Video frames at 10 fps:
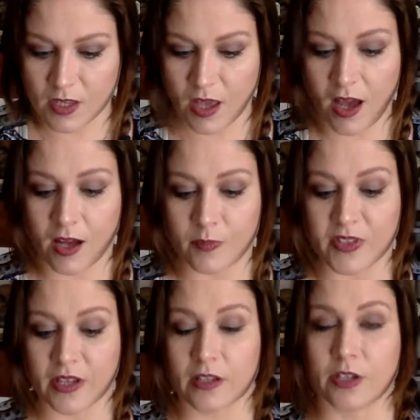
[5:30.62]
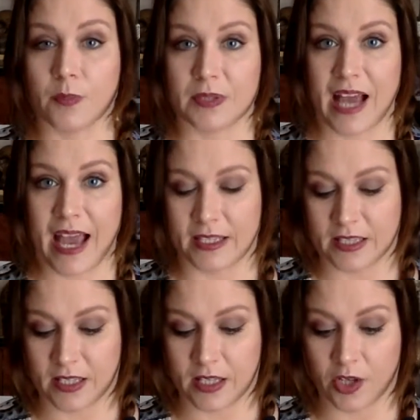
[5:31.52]
The color black.
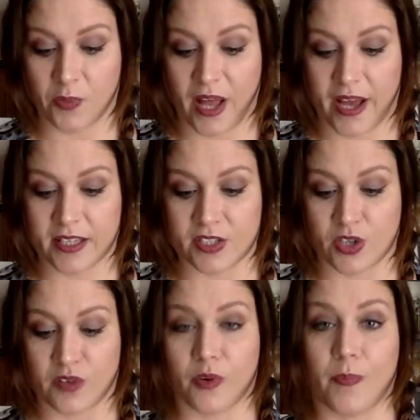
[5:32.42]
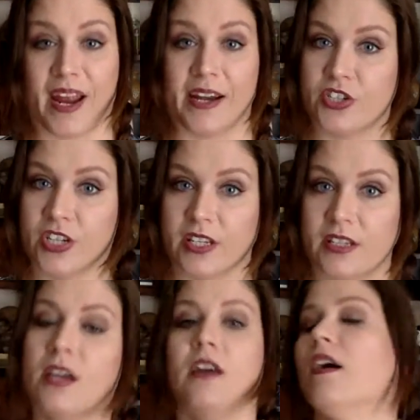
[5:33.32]
The color black is good for banishing,
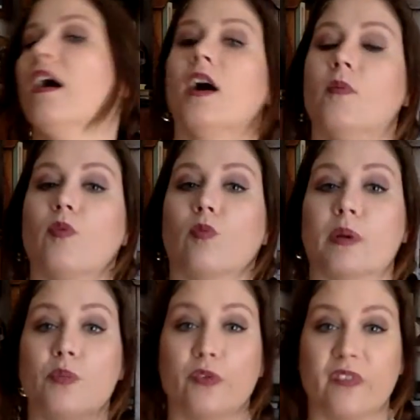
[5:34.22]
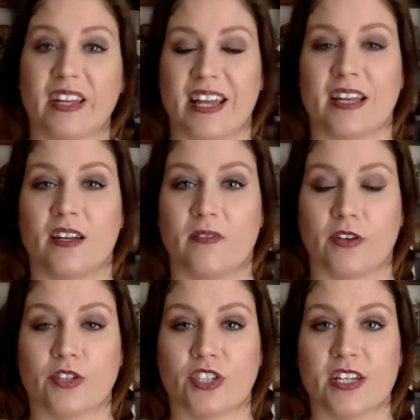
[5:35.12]
removing negative
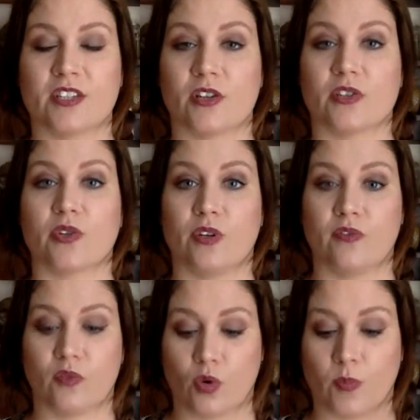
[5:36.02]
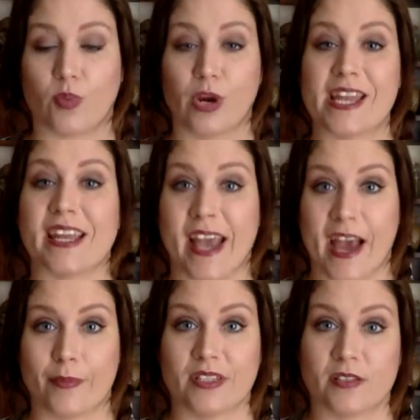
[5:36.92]
energy. It's also good for breaking
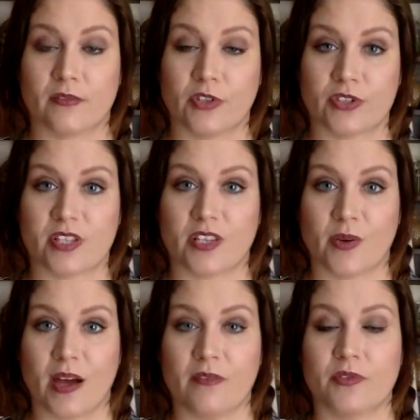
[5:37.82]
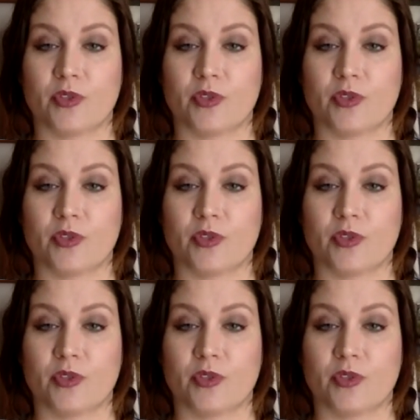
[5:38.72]
habits of yours that you have.